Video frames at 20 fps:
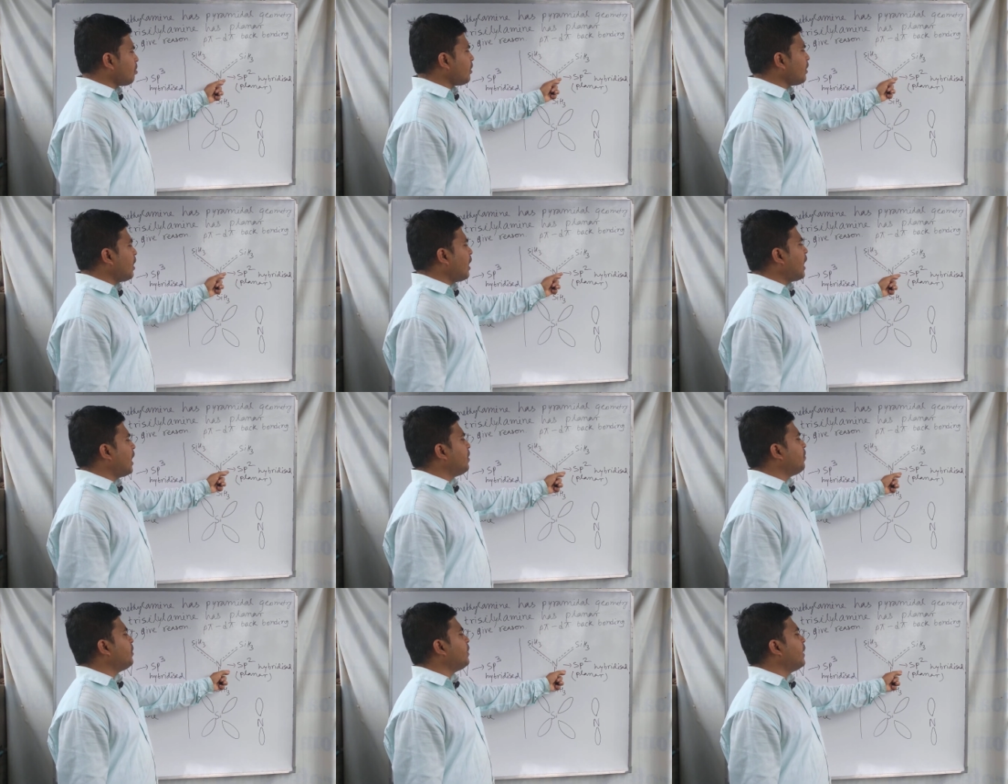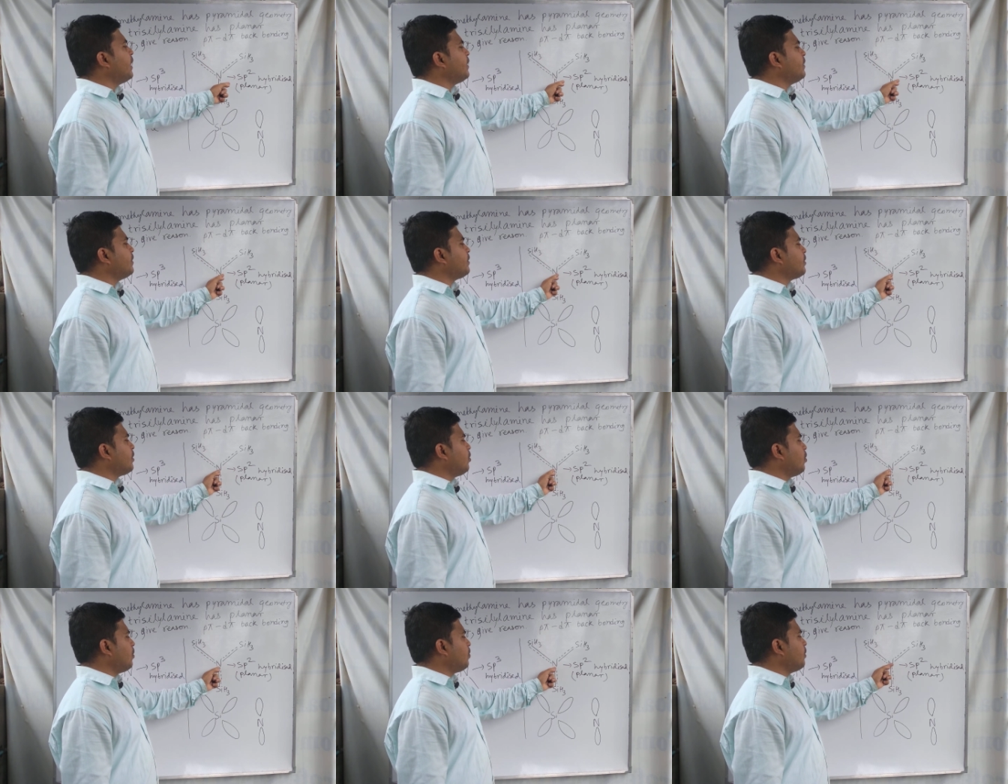
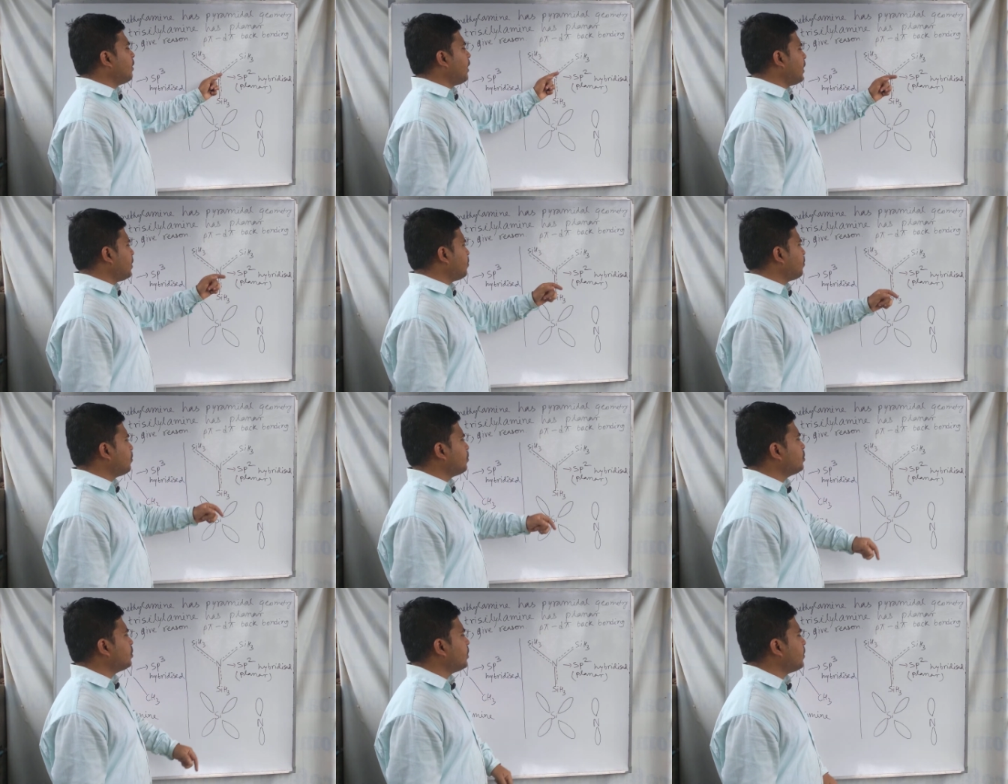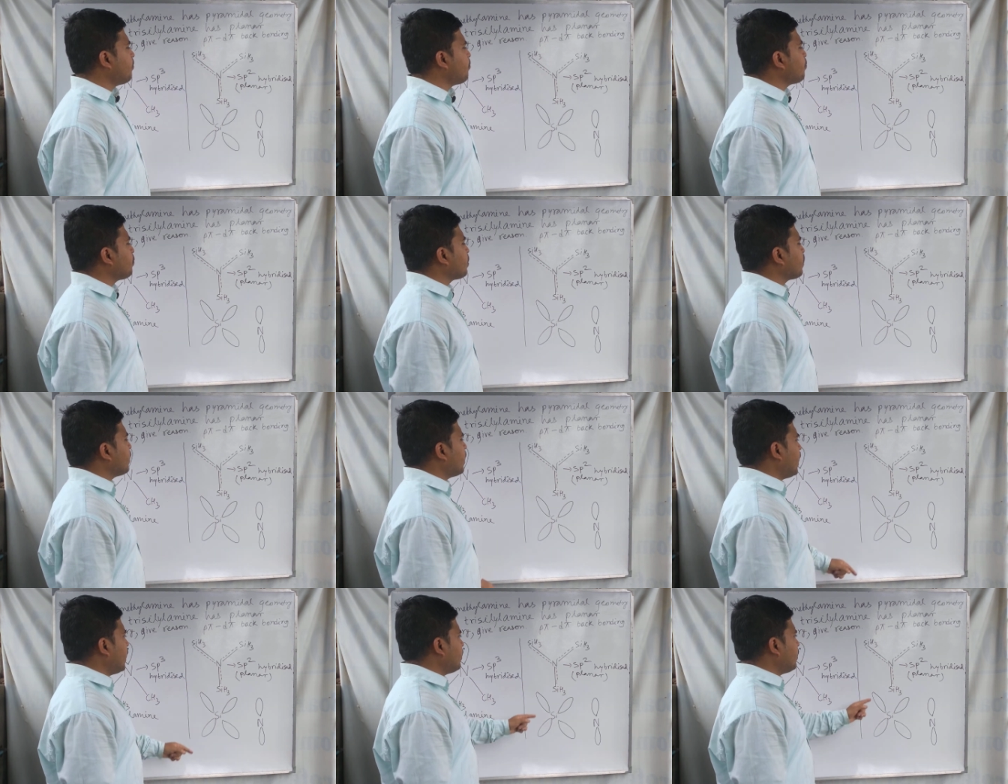hybridization of nitrogen,
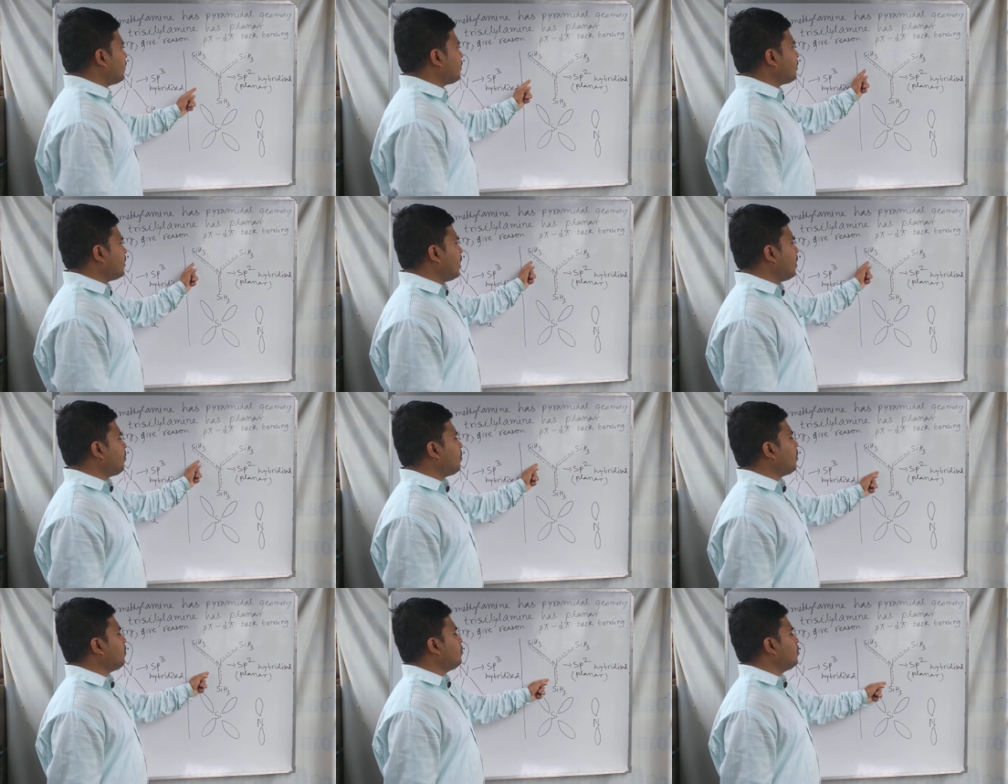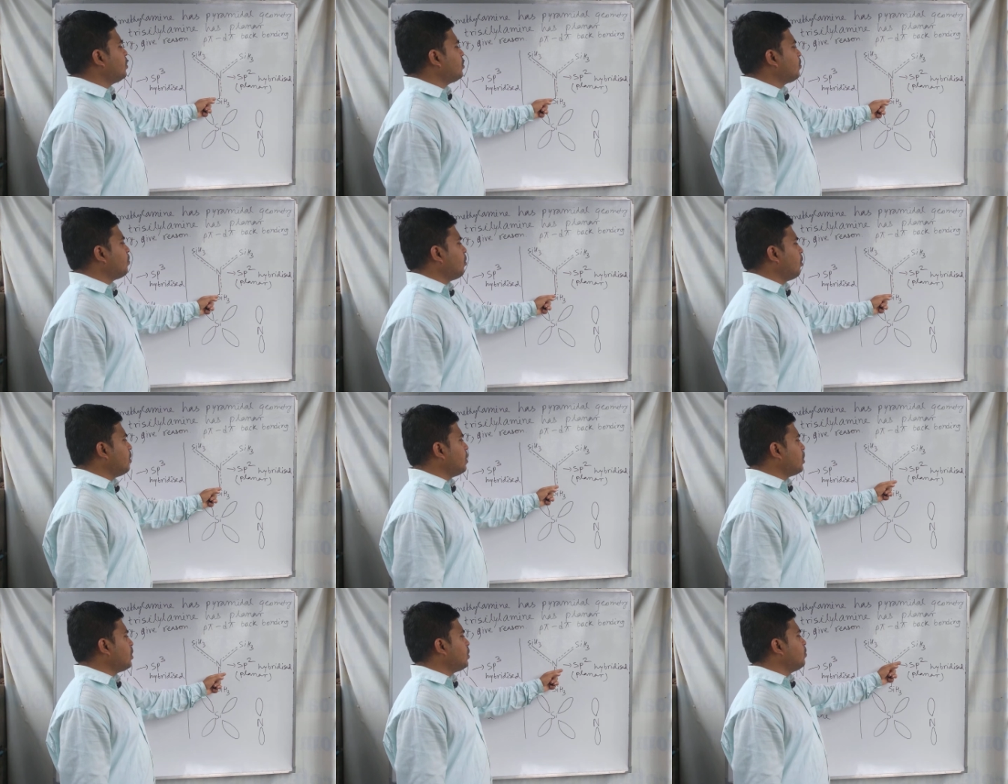and the shape of this
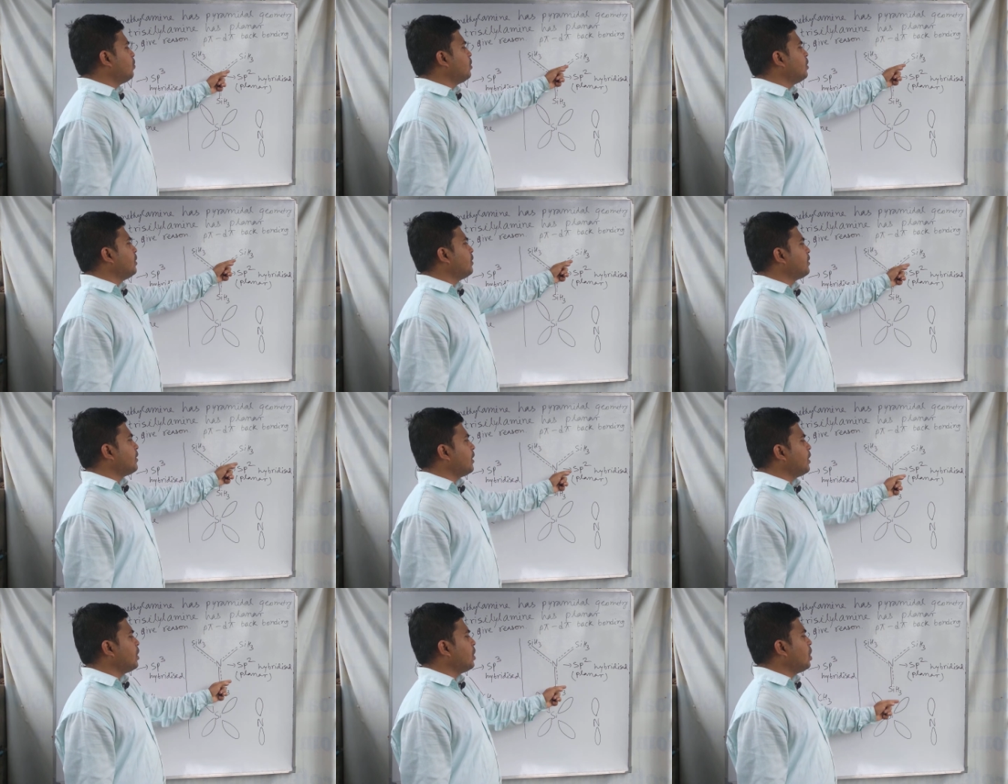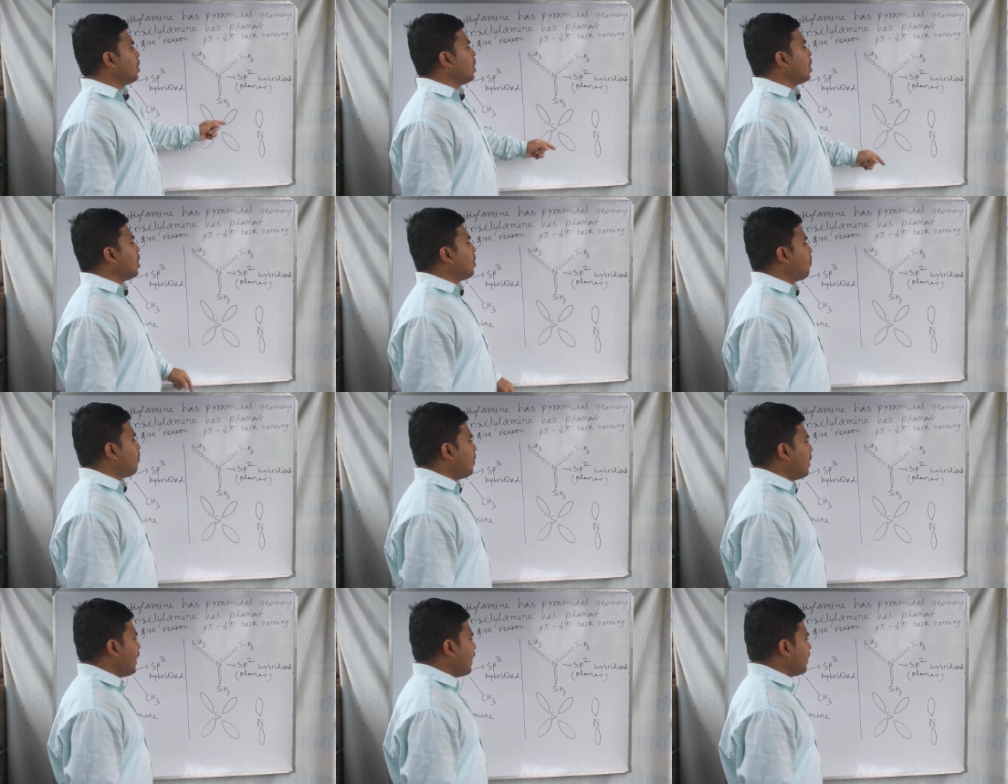molecule is a
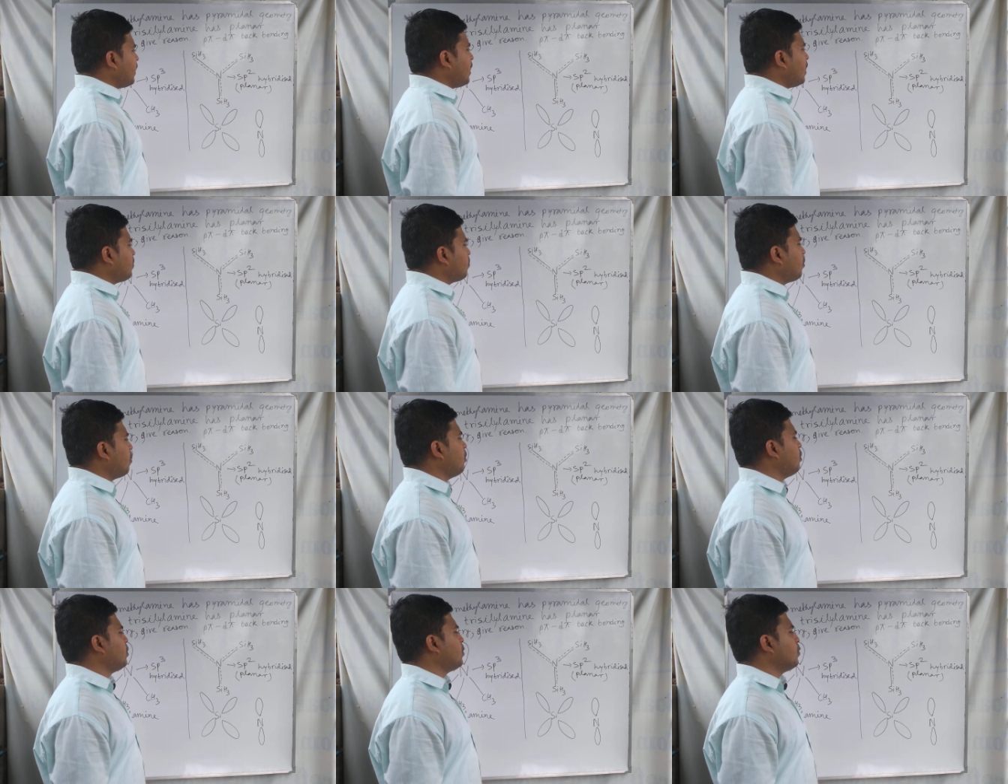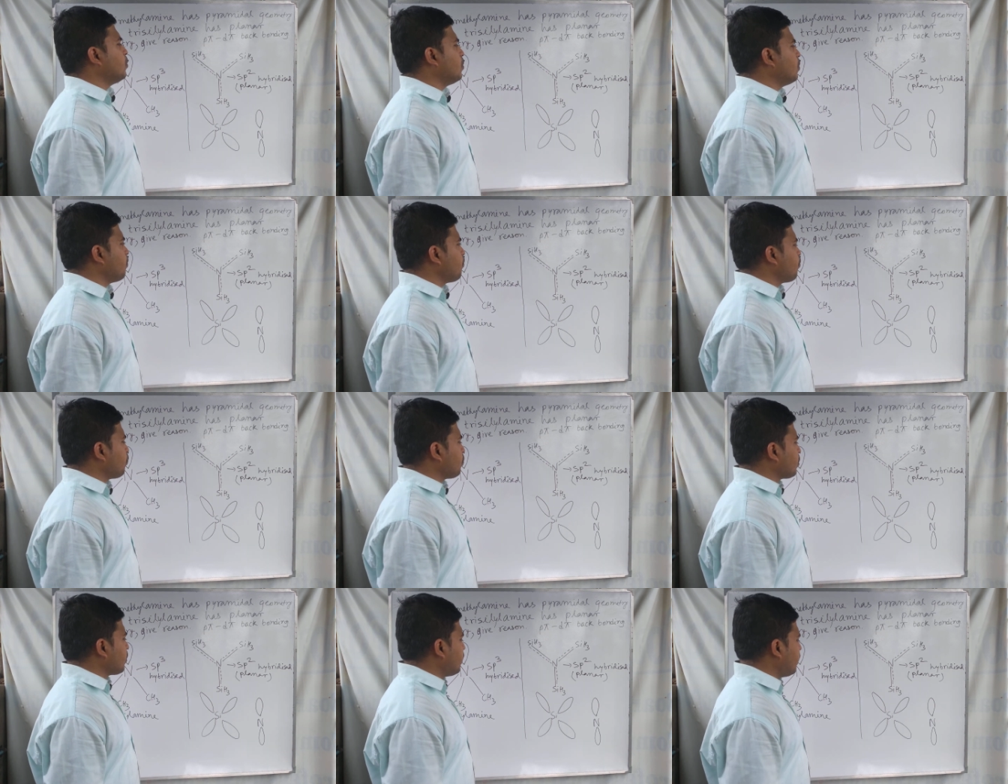planar molecule.
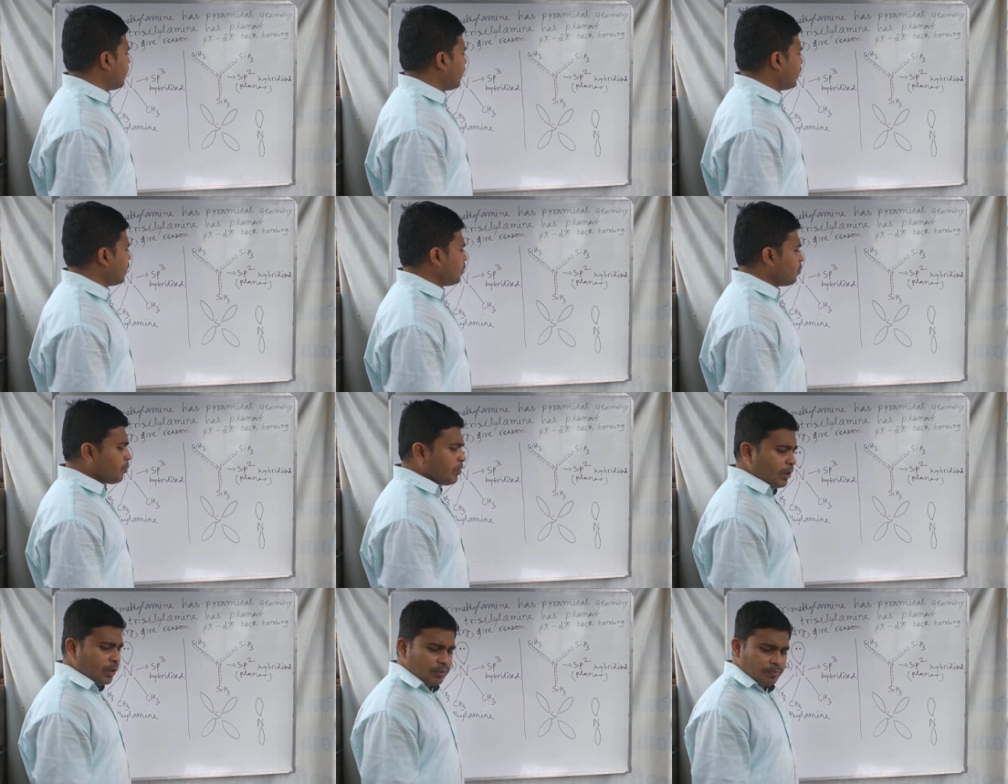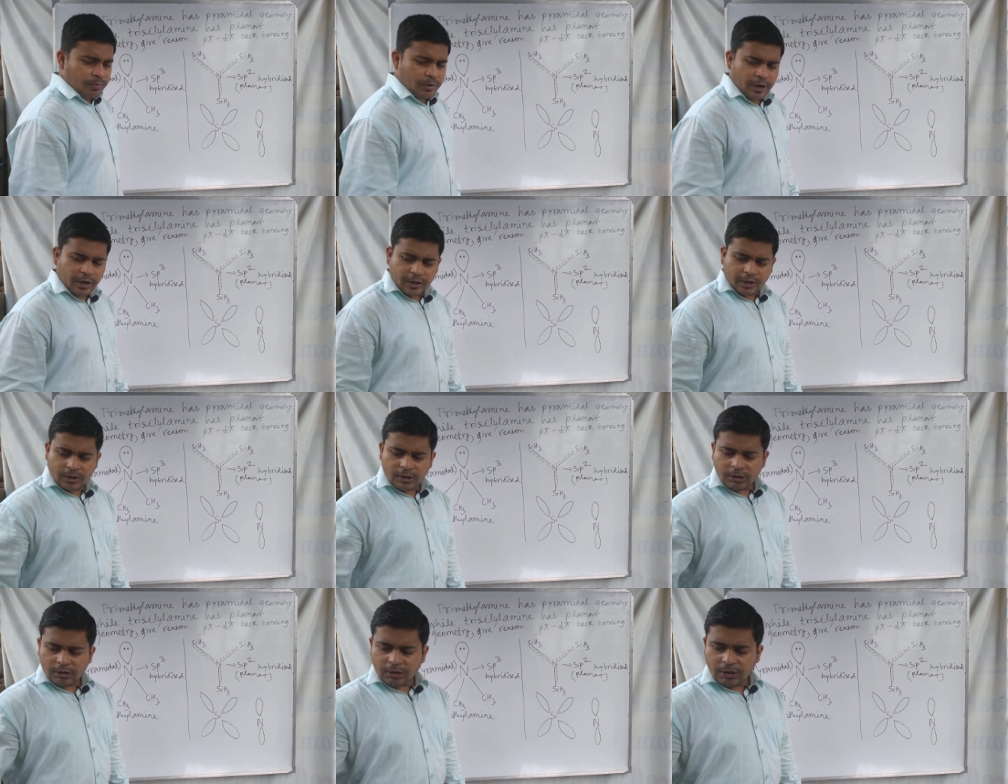Here you can
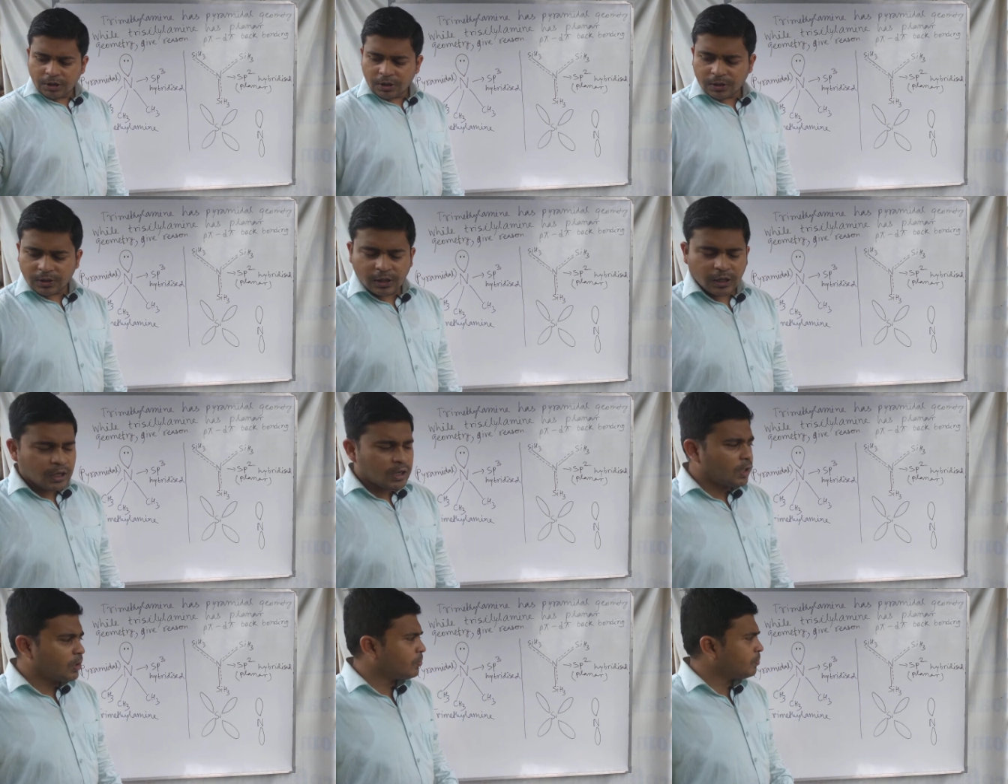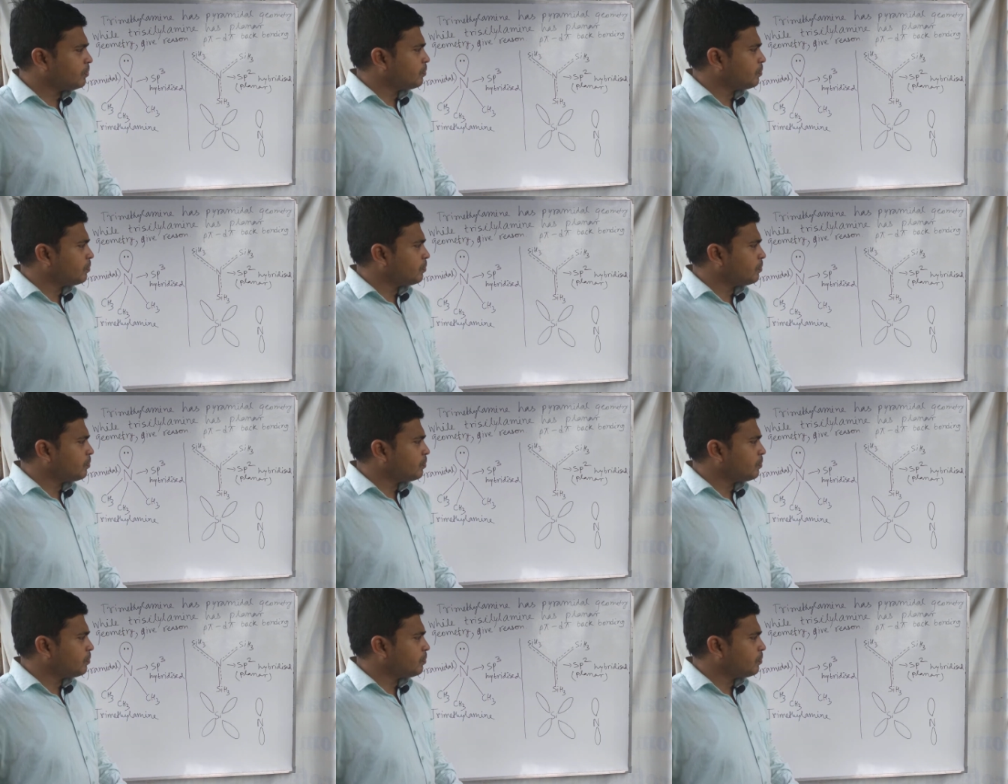find the